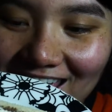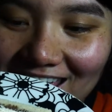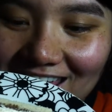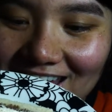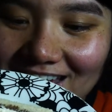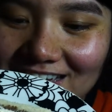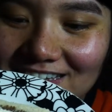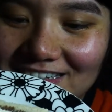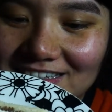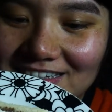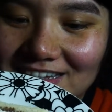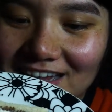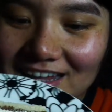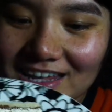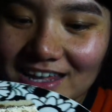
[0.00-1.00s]

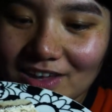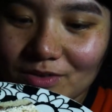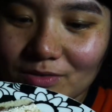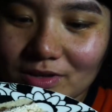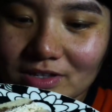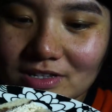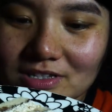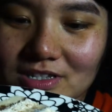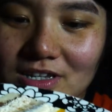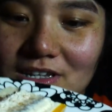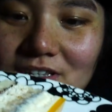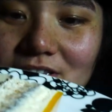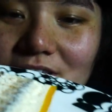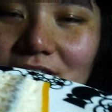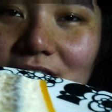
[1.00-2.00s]
and I can't wait to
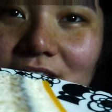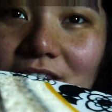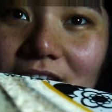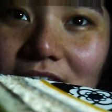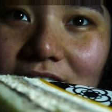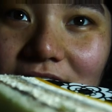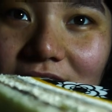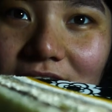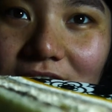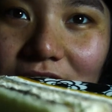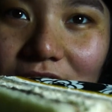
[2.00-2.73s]
taste it. This